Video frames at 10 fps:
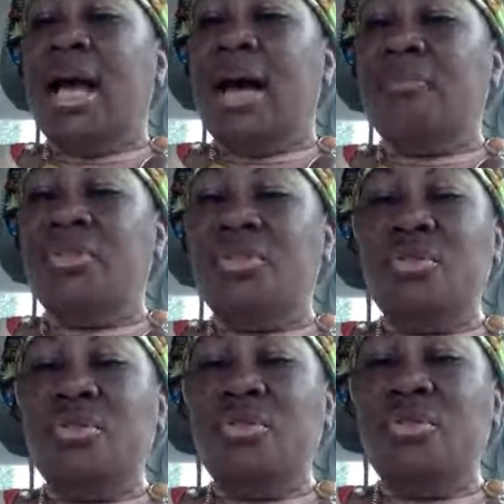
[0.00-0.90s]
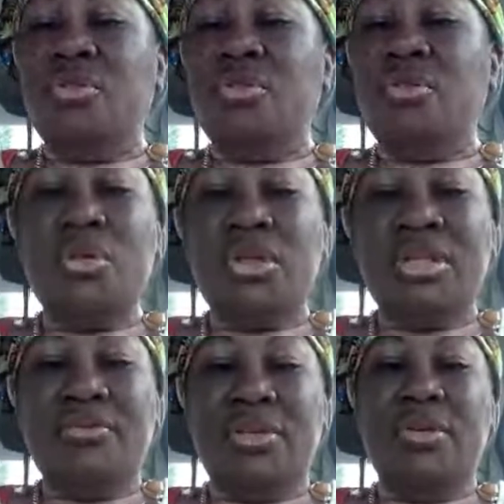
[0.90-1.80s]
I'm sure most
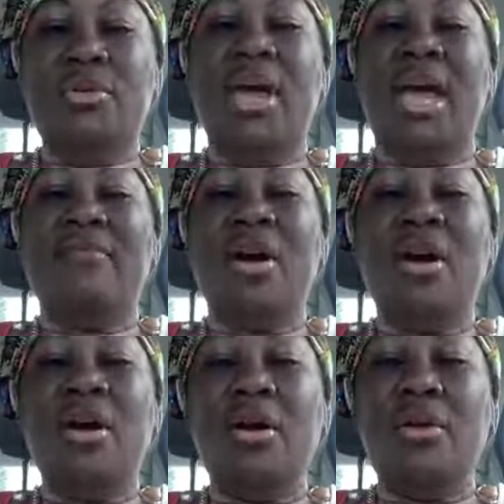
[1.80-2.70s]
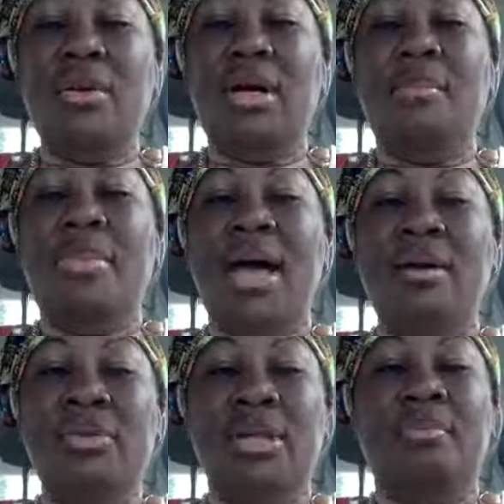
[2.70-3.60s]
of you have heard
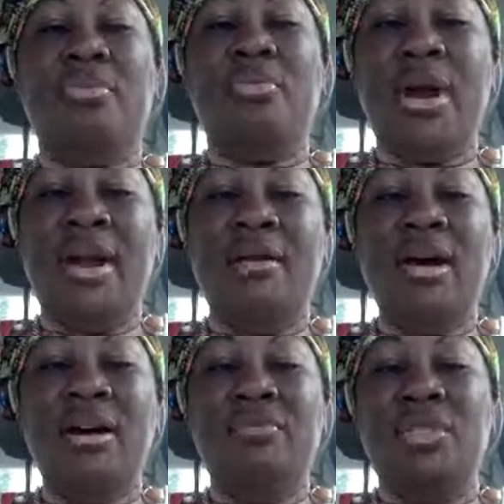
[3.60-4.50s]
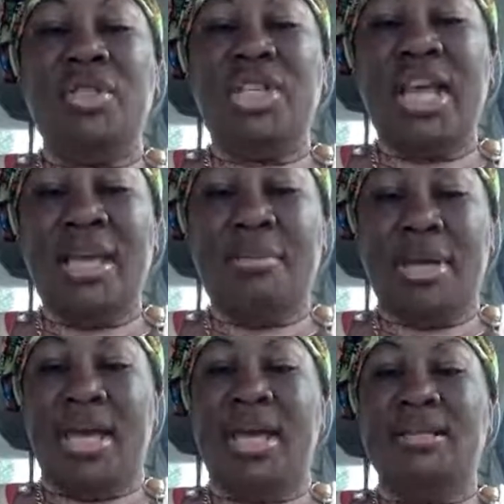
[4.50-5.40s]
about the prayer of
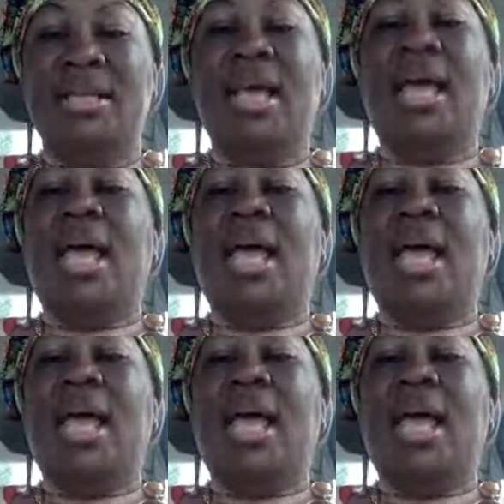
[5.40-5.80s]
Jabez.